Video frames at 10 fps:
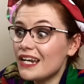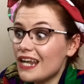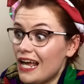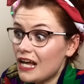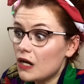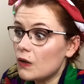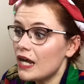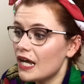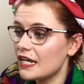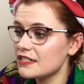now
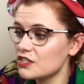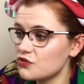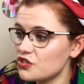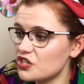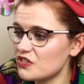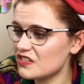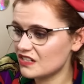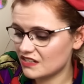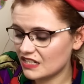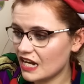he's introduced a
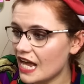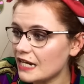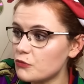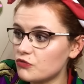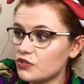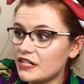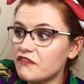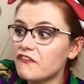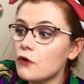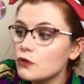slightly more
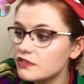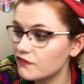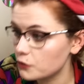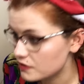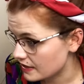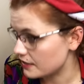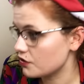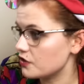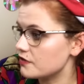reinforced falsetto